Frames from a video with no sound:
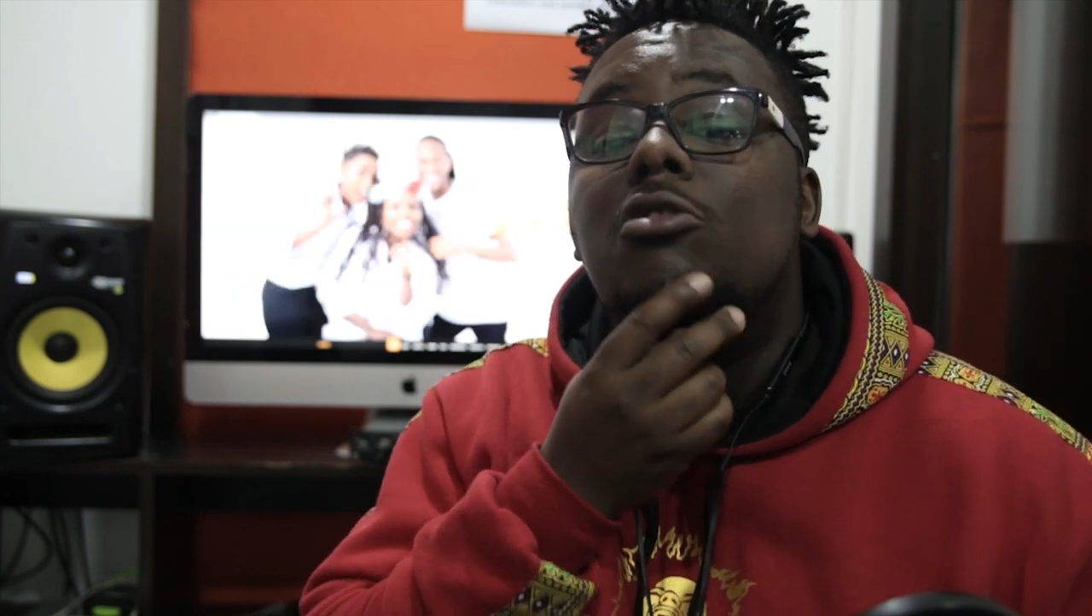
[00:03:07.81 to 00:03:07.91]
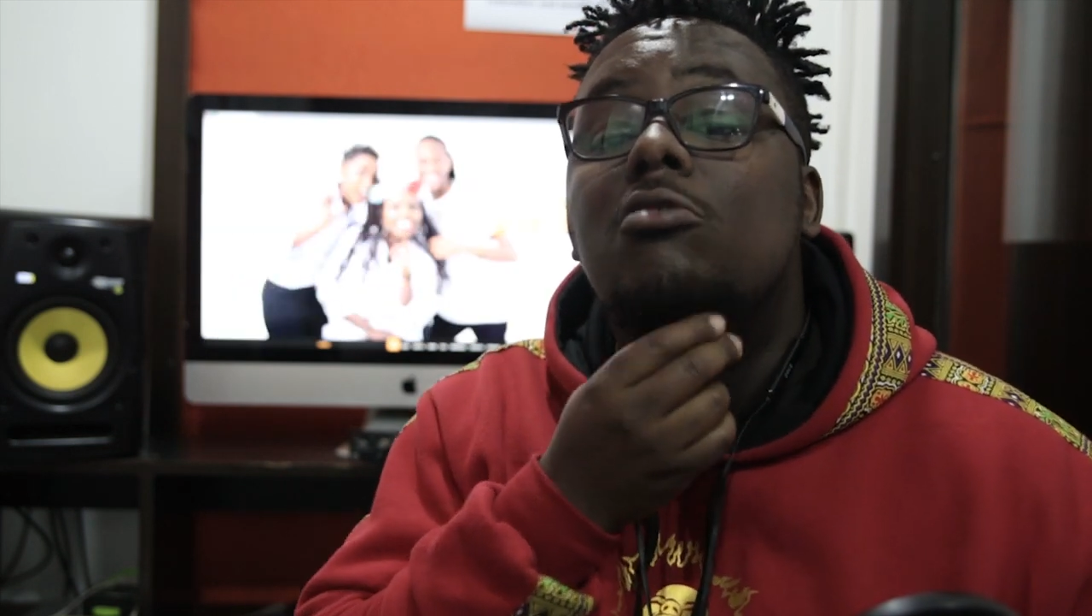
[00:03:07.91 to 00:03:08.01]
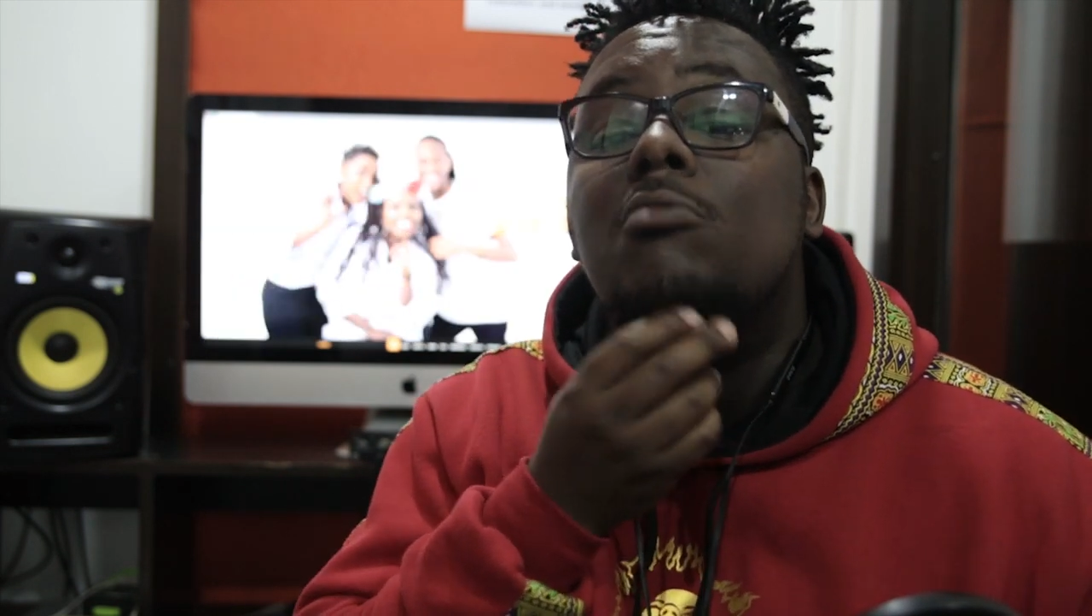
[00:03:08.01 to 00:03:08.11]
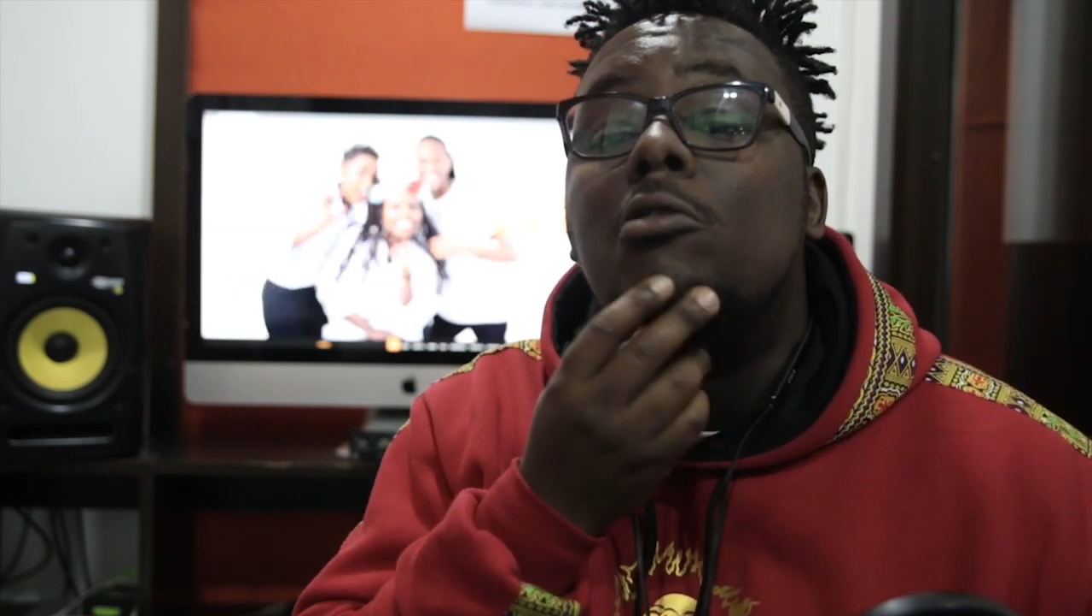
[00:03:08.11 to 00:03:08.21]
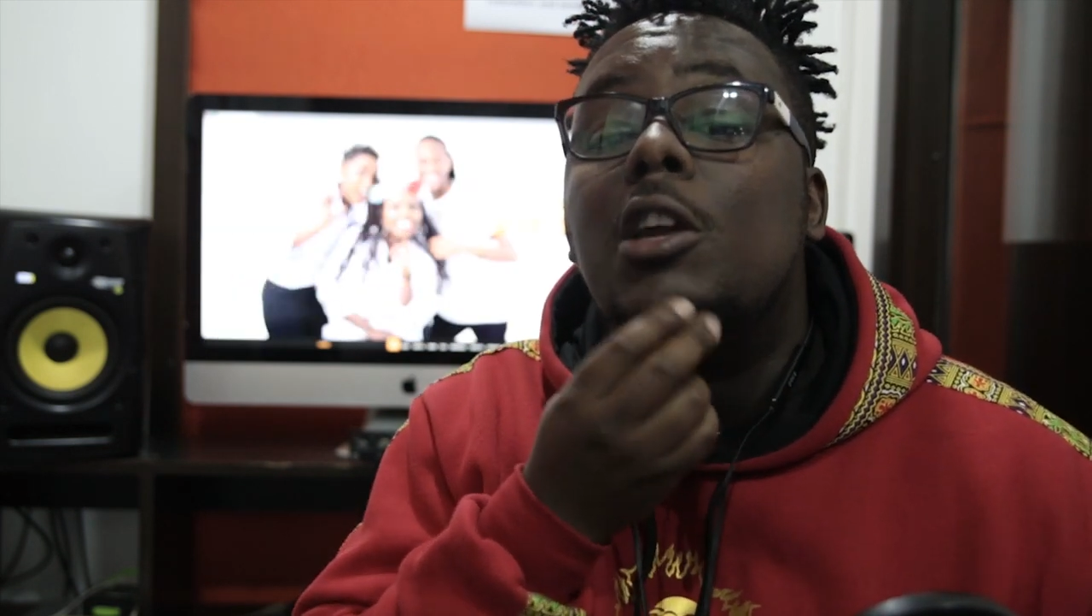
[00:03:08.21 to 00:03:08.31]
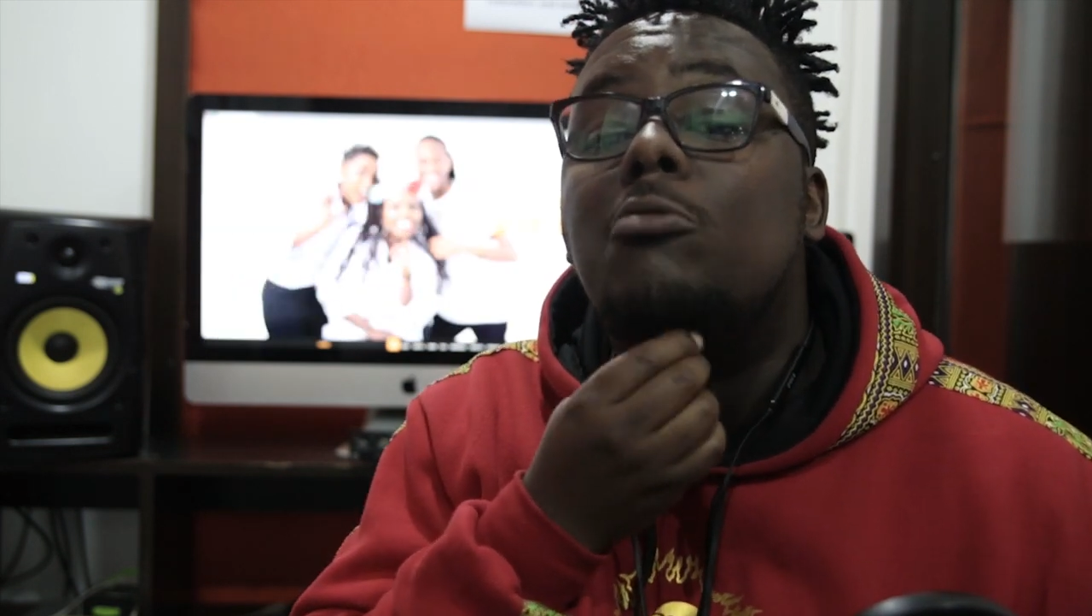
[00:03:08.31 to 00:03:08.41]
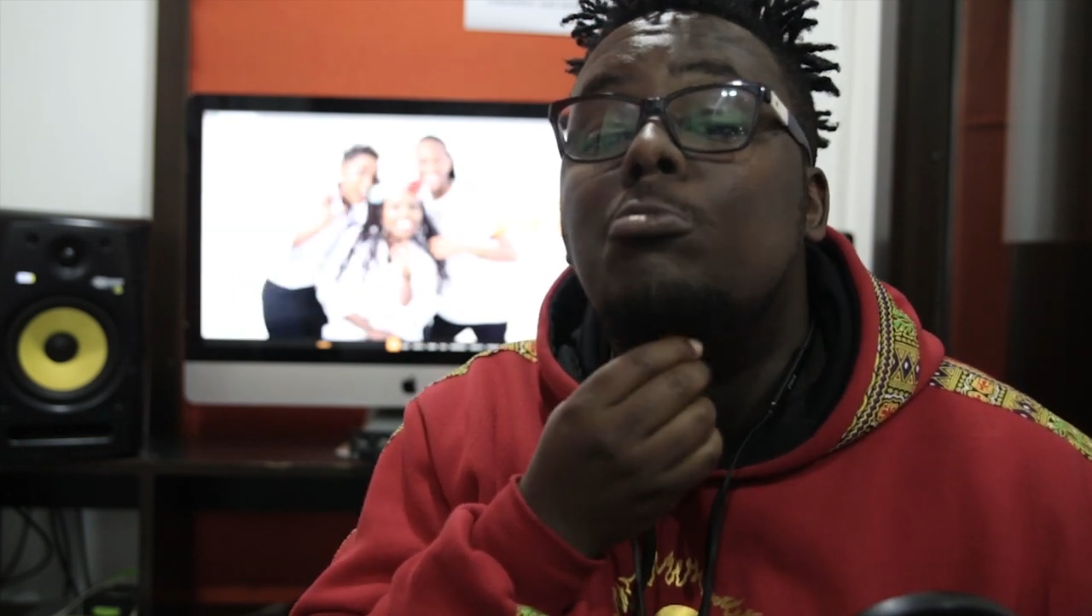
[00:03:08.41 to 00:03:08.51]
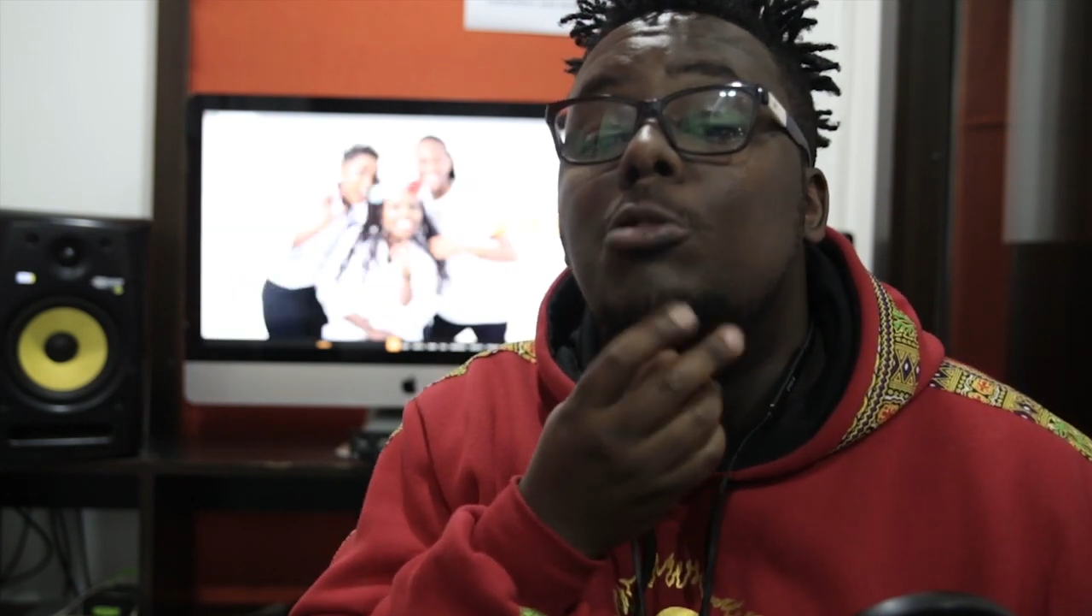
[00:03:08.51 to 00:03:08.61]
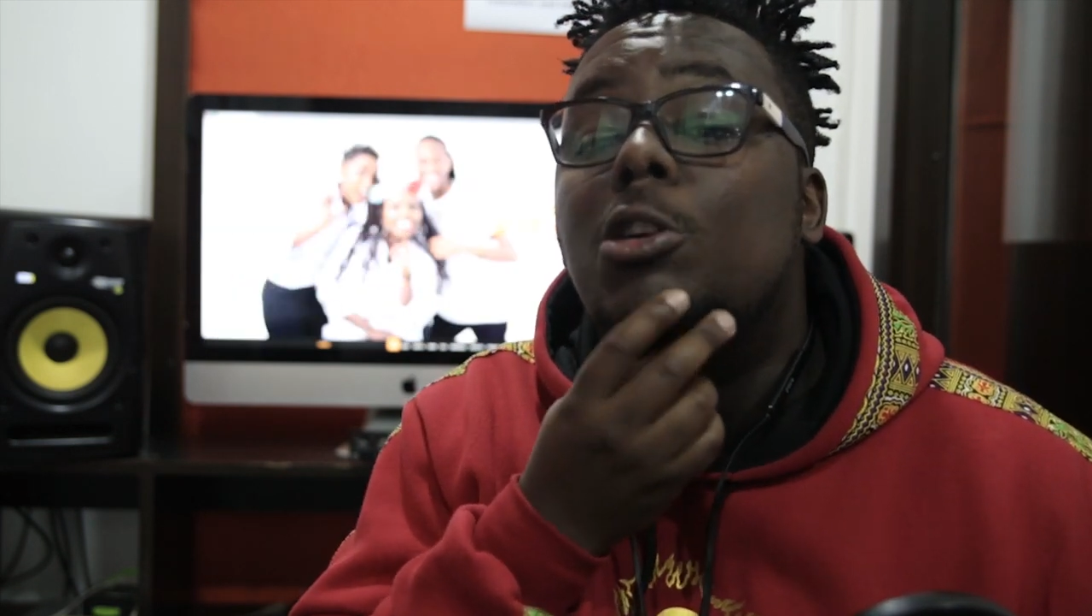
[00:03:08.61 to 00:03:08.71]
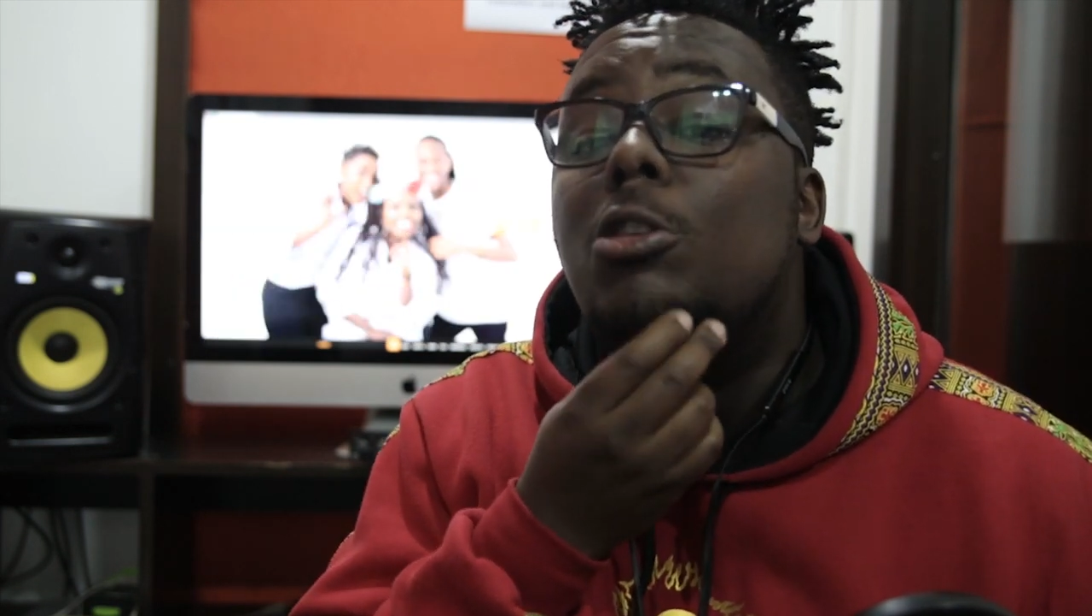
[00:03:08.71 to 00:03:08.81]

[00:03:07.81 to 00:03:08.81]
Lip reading: see my white beard.